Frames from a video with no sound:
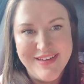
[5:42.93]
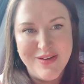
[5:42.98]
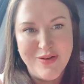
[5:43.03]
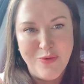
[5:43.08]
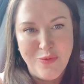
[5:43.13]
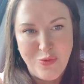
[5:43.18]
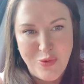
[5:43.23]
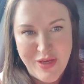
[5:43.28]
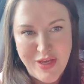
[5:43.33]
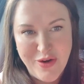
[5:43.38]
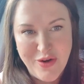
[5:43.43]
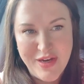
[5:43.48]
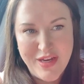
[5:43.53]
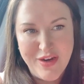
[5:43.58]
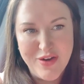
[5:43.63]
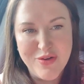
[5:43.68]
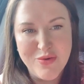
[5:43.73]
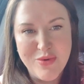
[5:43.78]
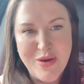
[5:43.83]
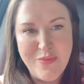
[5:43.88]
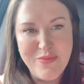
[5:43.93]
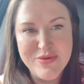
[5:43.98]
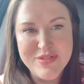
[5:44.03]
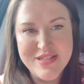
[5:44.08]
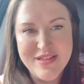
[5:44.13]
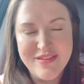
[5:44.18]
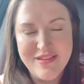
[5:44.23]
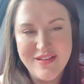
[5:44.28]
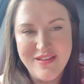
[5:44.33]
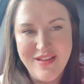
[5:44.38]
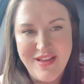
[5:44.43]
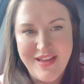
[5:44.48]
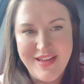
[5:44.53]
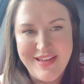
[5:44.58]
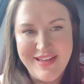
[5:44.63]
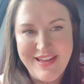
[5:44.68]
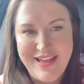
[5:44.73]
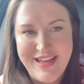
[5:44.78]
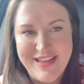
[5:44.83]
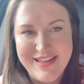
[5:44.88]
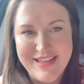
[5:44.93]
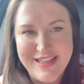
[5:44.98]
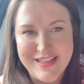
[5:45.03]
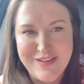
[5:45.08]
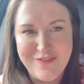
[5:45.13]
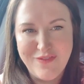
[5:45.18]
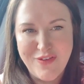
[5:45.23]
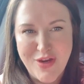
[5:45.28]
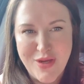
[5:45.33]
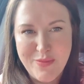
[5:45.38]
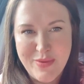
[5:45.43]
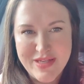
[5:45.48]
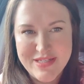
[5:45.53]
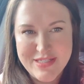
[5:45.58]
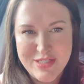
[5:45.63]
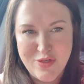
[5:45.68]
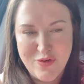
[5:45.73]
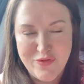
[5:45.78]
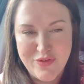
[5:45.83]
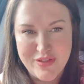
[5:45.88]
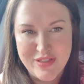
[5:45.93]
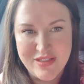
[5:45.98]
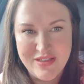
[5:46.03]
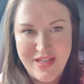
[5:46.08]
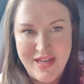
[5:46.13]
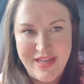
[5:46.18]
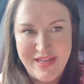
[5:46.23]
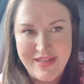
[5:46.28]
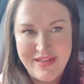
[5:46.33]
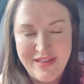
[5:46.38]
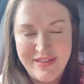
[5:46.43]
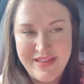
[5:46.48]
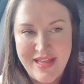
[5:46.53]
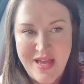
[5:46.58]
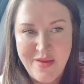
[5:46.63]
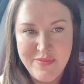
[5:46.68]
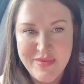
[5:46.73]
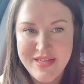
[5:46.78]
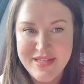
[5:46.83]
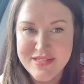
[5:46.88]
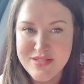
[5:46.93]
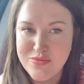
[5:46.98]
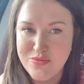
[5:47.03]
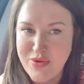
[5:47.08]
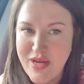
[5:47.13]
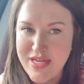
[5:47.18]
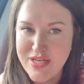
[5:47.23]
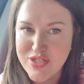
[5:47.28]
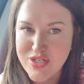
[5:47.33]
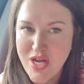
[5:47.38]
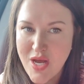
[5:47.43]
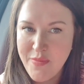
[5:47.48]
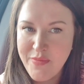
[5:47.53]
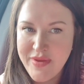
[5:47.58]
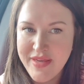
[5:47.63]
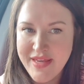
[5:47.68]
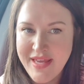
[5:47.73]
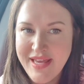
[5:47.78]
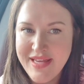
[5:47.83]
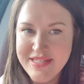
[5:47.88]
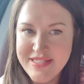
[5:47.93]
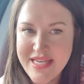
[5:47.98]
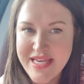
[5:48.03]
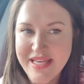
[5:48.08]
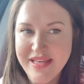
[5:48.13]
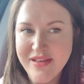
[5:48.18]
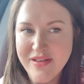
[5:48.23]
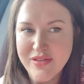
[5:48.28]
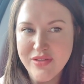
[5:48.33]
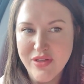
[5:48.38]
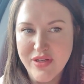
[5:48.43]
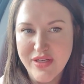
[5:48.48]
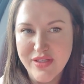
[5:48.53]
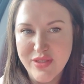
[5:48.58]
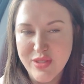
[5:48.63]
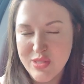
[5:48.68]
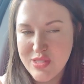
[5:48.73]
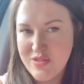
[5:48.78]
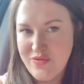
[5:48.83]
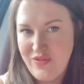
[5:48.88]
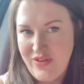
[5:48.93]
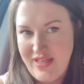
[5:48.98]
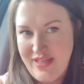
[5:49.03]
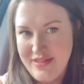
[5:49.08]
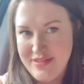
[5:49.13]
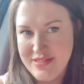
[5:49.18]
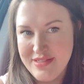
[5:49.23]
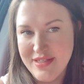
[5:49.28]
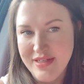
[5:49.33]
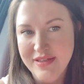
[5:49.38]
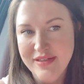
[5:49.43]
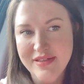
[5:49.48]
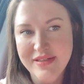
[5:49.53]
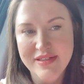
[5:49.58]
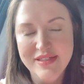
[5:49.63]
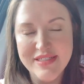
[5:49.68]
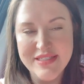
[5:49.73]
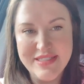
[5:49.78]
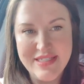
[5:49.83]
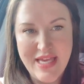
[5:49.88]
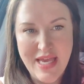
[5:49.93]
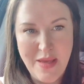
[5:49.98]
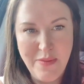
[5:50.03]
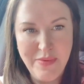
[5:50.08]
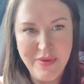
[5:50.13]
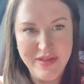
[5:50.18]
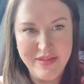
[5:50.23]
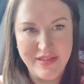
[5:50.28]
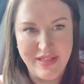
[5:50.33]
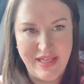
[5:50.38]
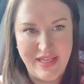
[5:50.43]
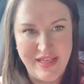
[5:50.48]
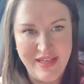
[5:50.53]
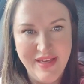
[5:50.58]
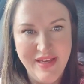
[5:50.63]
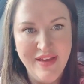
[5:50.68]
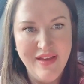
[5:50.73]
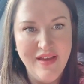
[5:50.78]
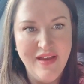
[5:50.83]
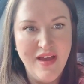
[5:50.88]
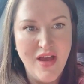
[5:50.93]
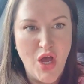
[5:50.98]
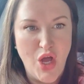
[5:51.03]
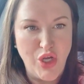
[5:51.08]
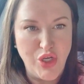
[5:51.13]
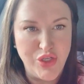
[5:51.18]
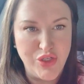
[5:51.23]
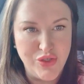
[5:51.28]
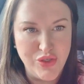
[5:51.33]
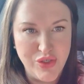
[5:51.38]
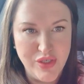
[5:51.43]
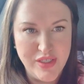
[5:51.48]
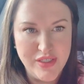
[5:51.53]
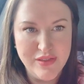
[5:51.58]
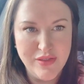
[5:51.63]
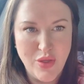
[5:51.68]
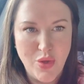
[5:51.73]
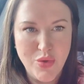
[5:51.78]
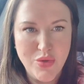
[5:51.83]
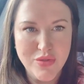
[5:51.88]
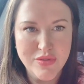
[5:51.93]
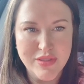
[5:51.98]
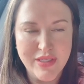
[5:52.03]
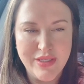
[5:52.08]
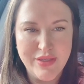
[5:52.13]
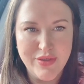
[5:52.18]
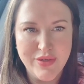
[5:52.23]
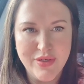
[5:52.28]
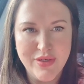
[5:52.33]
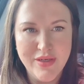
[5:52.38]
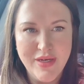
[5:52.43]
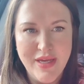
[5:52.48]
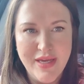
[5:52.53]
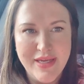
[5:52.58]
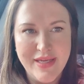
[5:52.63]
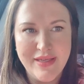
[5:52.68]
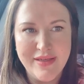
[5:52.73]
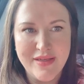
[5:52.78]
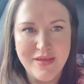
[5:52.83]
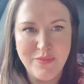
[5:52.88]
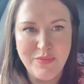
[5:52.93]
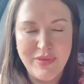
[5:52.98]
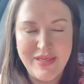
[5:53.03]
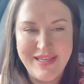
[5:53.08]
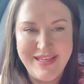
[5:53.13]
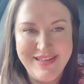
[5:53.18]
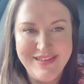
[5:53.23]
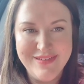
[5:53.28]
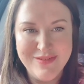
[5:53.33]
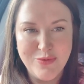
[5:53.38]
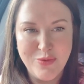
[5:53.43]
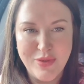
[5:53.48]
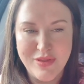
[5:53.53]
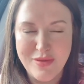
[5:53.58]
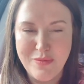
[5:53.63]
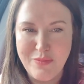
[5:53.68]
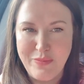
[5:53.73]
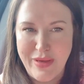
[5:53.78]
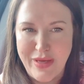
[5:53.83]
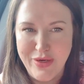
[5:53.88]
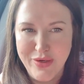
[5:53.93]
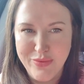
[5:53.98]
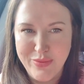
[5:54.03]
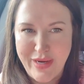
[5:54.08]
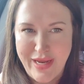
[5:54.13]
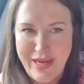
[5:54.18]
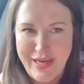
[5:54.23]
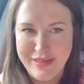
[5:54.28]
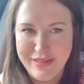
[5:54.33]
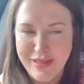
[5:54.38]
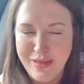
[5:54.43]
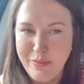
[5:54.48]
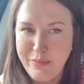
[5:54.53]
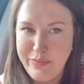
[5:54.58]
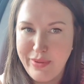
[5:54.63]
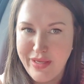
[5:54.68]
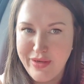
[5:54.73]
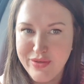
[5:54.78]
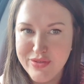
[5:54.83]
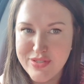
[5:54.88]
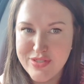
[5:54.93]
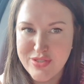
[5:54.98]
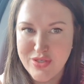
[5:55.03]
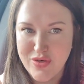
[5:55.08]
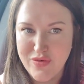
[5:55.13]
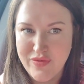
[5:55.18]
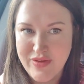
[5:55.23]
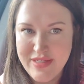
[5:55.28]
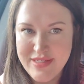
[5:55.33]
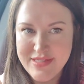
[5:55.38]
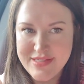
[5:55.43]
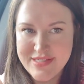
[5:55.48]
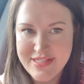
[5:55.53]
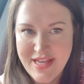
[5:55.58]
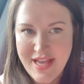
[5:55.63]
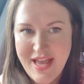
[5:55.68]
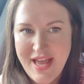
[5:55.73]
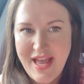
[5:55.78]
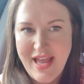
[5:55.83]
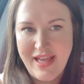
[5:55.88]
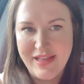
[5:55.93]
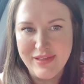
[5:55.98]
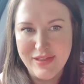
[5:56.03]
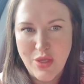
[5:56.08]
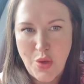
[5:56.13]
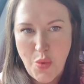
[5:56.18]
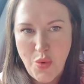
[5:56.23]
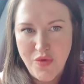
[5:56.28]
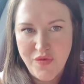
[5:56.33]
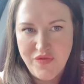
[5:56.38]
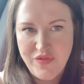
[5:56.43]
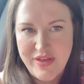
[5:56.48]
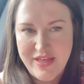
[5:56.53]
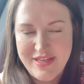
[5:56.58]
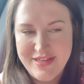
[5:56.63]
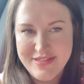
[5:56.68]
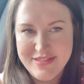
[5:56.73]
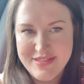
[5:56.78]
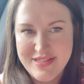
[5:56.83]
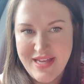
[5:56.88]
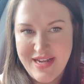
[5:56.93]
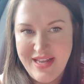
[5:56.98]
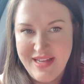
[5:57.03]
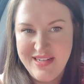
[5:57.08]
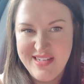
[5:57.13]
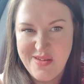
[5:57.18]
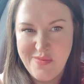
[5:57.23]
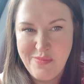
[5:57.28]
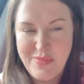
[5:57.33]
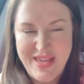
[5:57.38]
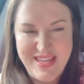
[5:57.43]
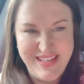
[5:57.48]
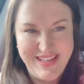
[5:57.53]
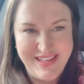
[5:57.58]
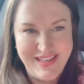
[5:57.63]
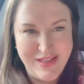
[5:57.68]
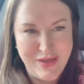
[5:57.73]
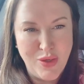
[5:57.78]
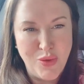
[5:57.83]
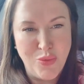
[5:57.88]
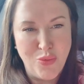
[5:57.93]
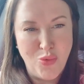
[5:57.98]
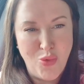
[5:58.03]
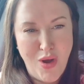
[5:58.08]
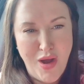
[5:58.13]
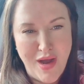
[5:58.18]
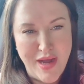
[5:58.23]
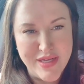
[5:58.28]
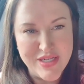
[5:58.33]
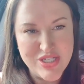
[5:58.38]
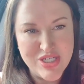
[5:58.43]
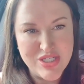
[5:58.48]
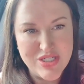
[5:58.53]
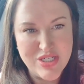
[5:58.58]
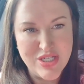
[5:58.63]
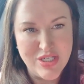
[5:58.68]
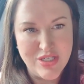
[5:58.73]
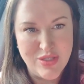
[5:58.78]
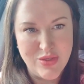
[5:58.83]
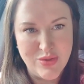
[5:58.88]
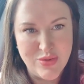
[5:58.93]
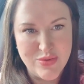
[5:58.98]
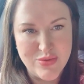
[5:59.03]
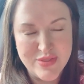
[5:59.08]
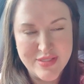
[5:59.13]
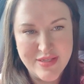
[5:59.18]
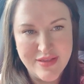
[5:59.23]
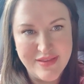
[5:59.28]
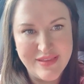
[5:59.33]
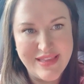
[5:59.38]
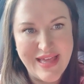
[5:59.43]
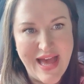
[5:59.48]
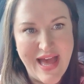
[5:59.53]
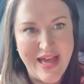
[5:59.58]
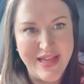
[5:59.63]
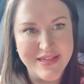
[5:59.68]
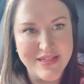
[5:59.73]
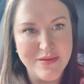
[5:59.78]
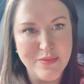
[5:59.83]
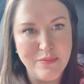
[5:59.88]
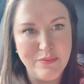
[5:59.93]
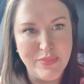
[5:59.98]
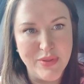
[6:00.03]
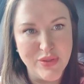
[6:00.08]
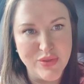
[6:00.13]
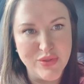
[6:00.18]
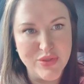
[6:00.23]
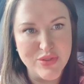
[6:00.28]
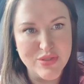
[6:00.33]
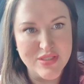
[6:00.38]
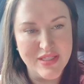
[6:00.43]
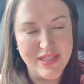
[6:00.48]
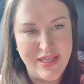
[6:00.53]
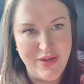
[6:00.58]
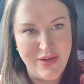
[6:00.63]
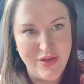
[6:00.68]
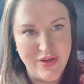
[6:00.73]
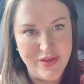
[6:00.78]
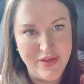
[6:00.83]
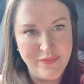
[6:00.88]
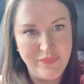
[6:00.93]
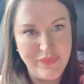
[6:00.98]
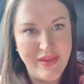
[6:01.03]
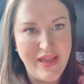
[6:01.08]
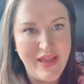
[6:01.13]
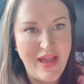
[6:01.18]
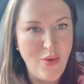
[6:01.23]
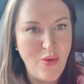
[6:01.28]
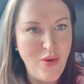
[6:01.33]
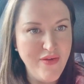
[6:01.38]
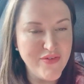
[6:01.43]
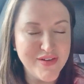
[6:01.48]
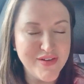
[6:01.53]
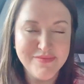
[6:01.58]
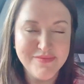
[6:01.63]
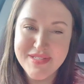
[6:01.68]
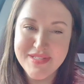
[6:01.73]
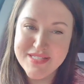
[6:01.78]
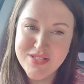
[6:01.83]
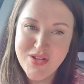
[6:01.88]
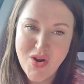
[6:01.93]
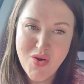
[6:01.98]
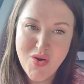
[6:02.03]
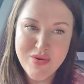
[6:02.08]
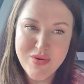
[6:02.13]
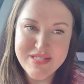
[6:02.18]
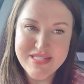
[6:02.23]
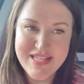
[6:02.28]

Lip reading: we are here to represent the client and get the very best deal for the client, and that means rate shopping and taking a look at those fees. Typically, a good local lender can compete with a better rate, better service, and lower fees that end up making it a wash to use that builder's lender. However, that's not always the